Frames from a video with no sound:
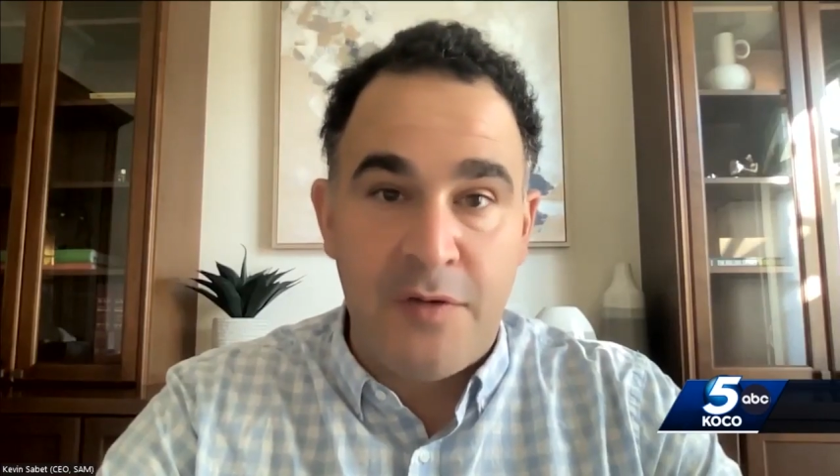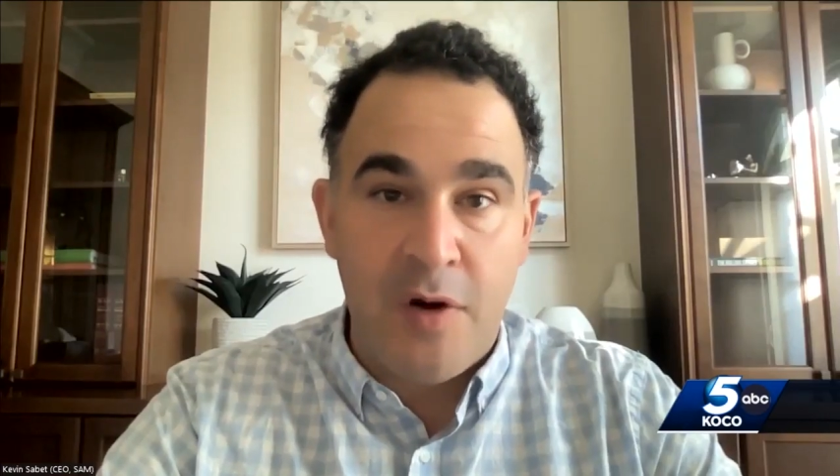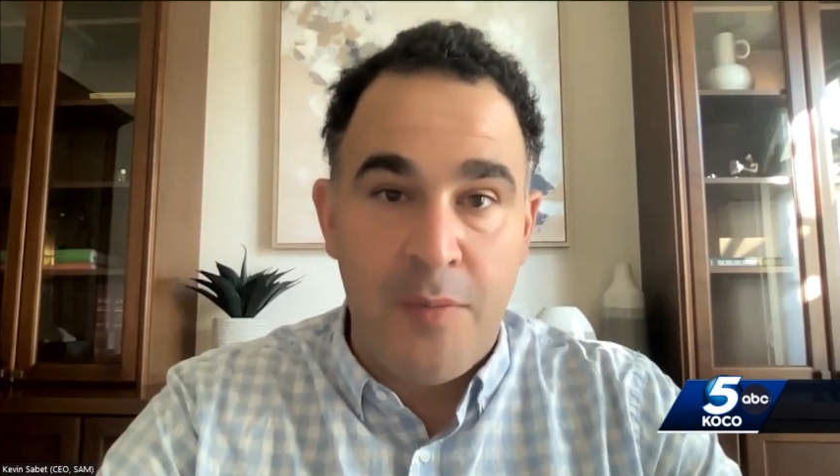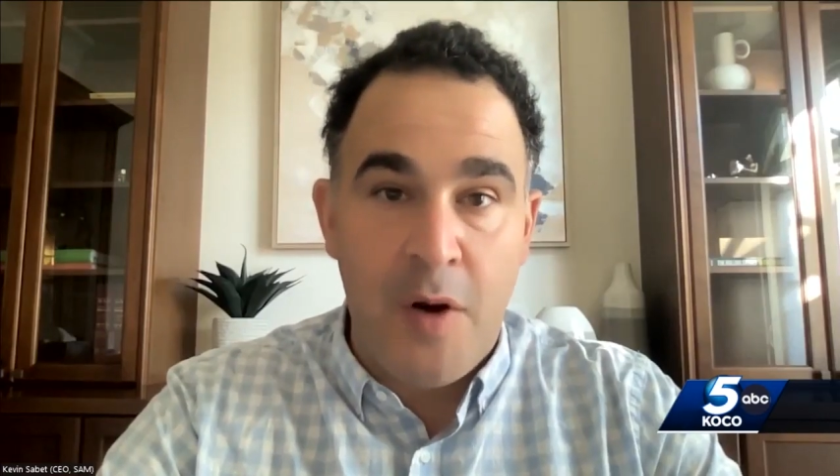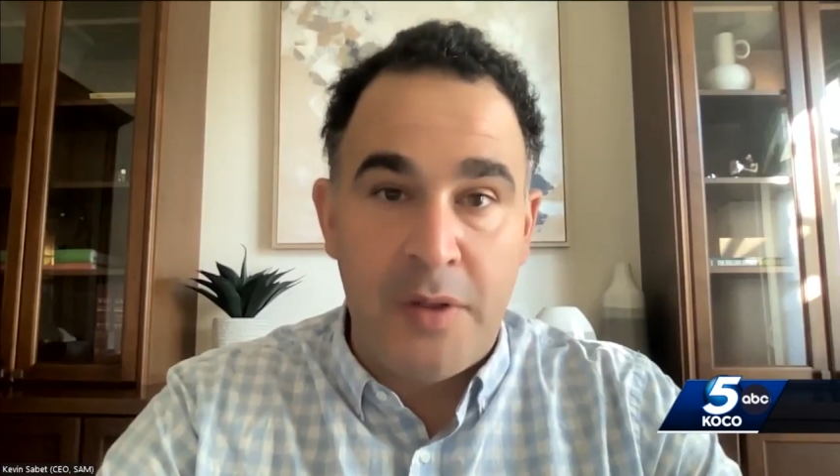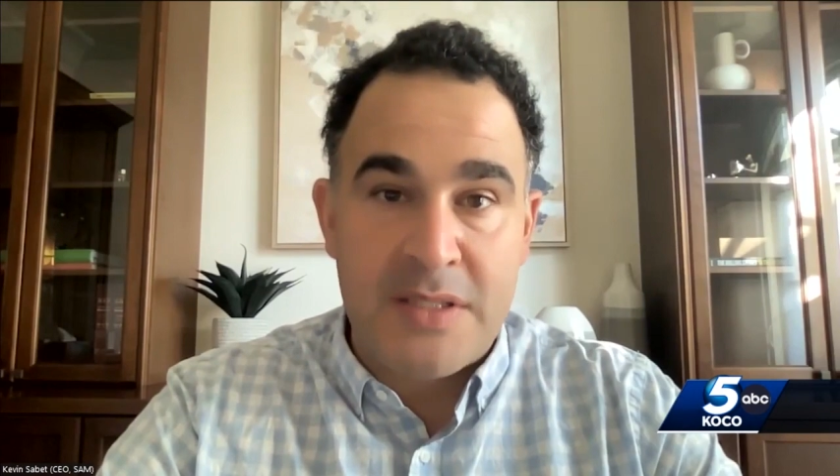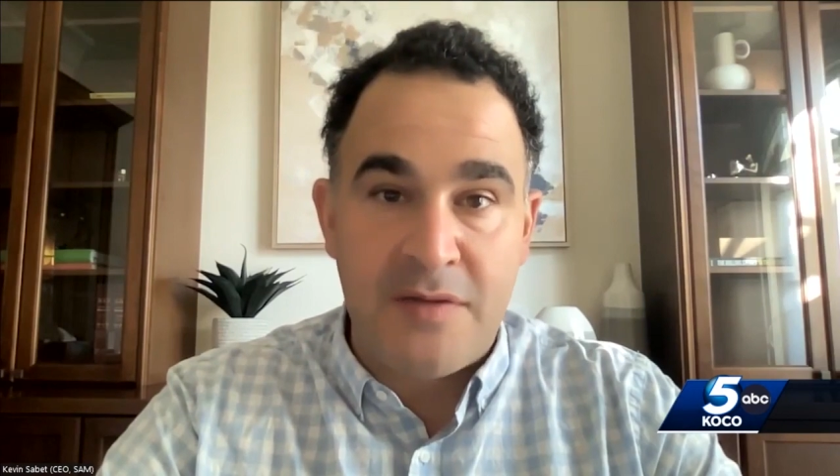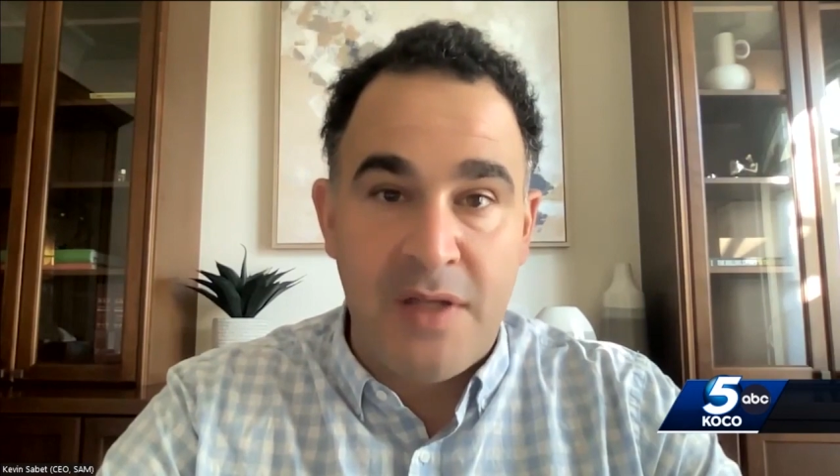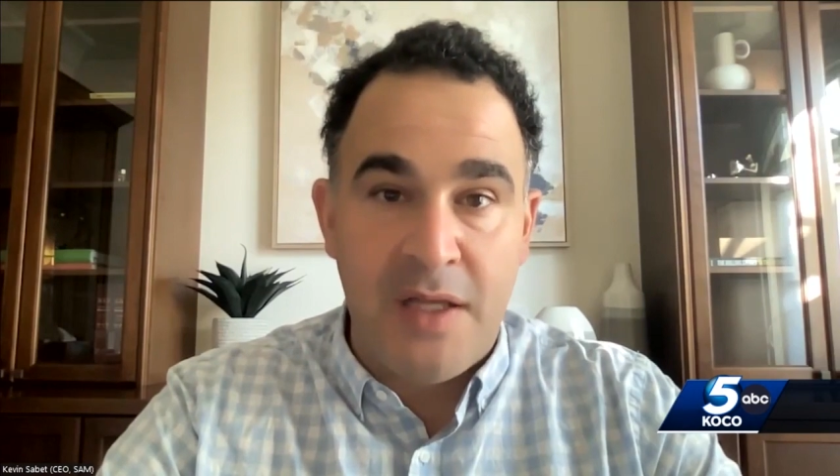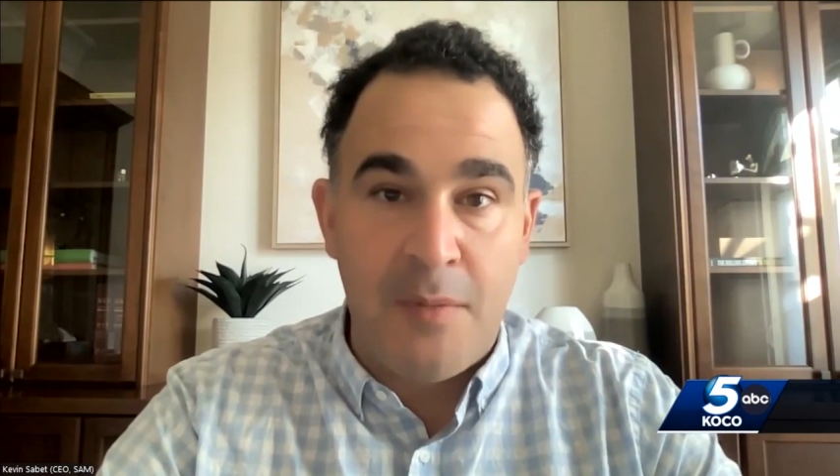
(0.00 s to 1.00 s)
for opponents
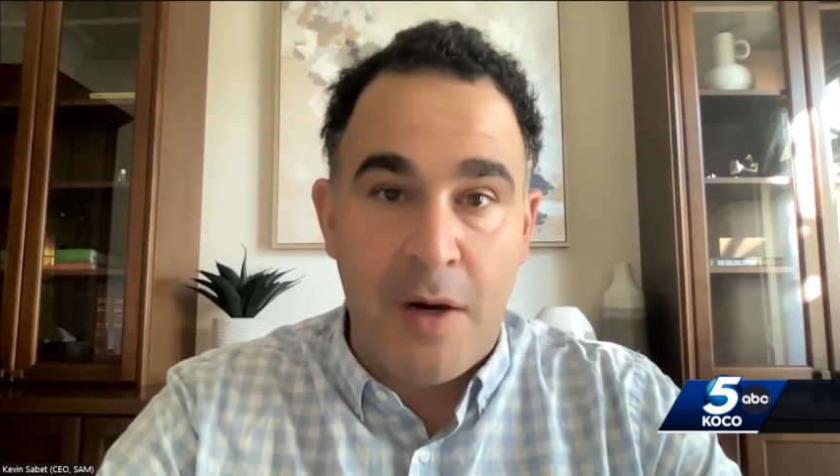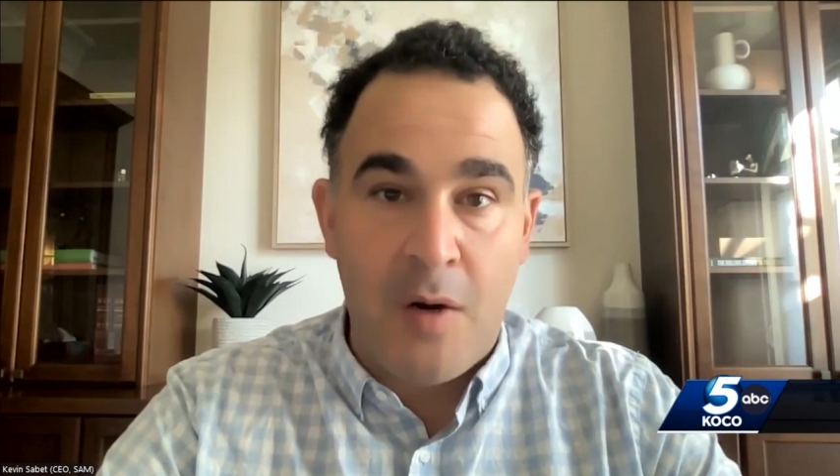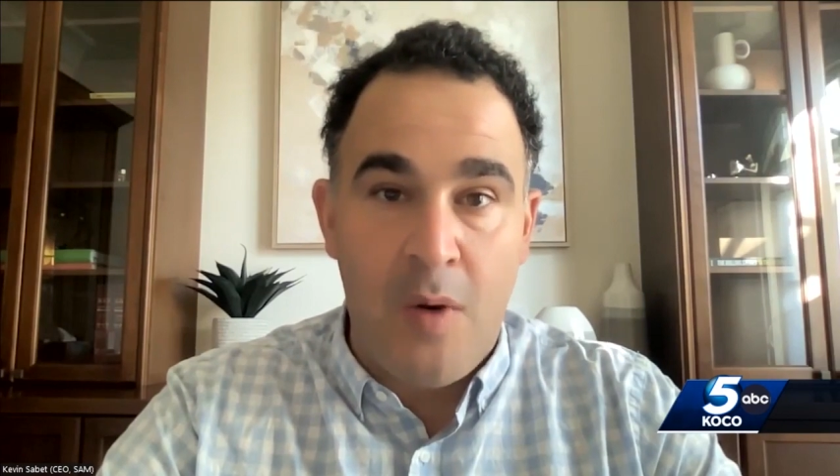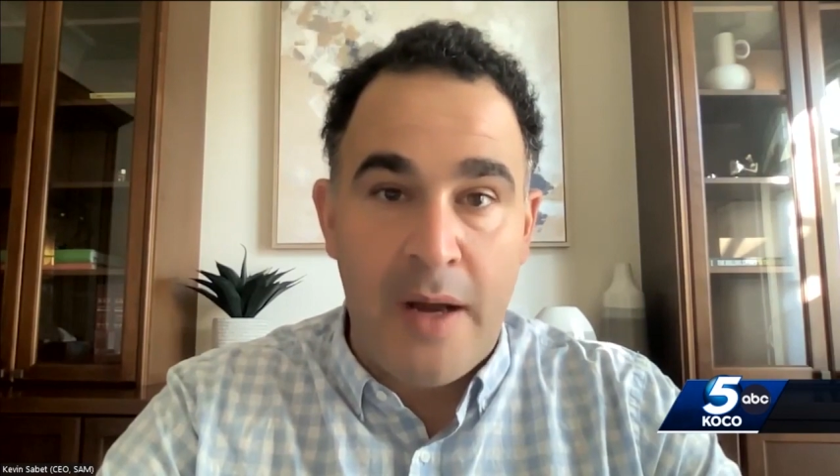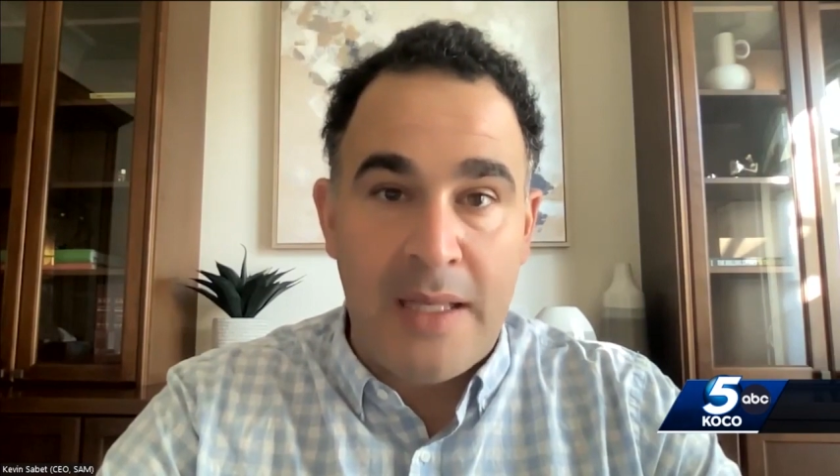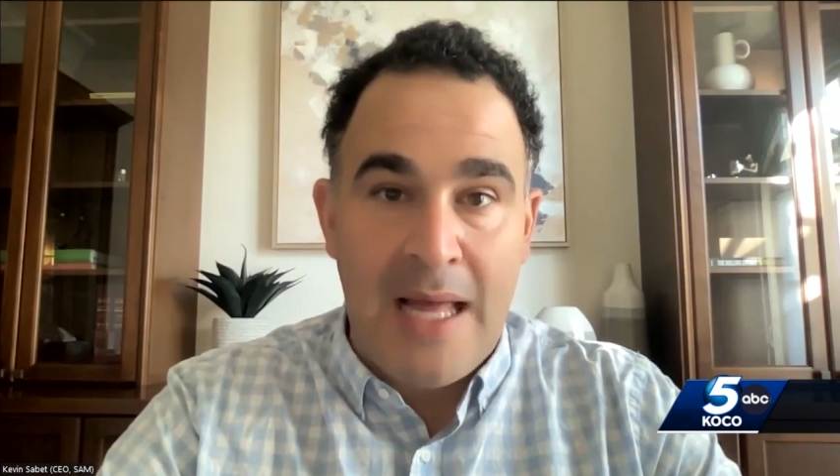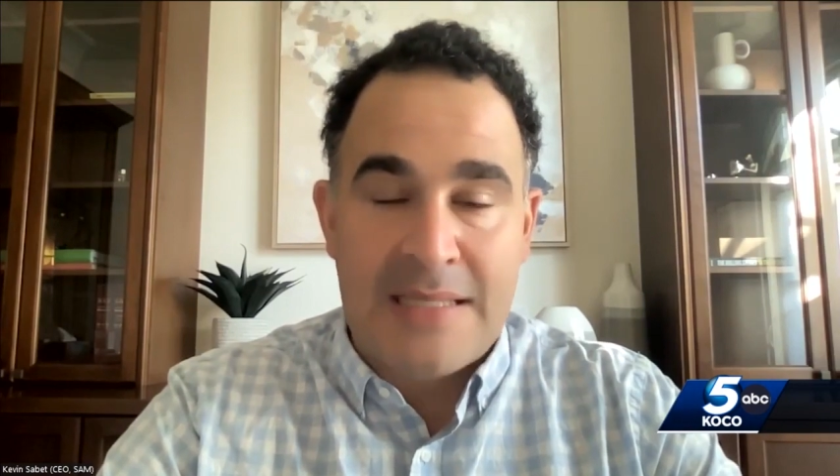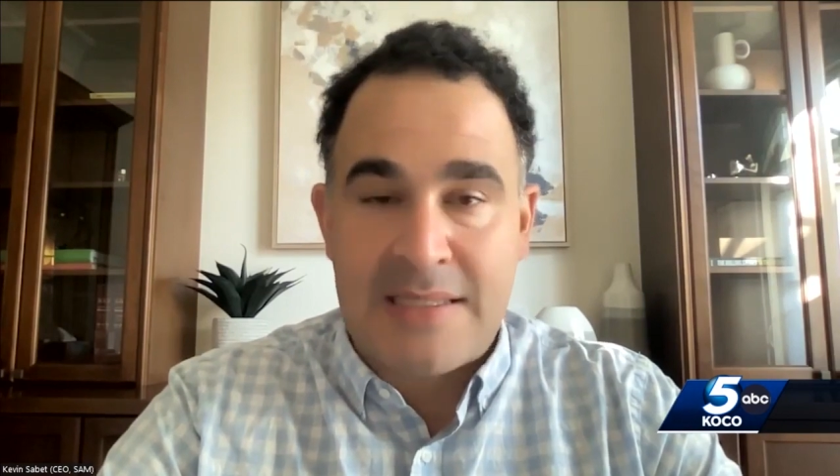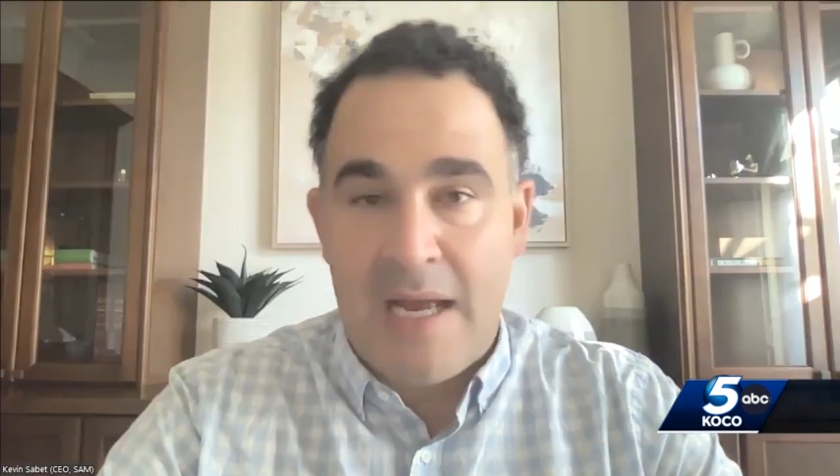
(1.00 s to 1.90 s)
of legal marijuana last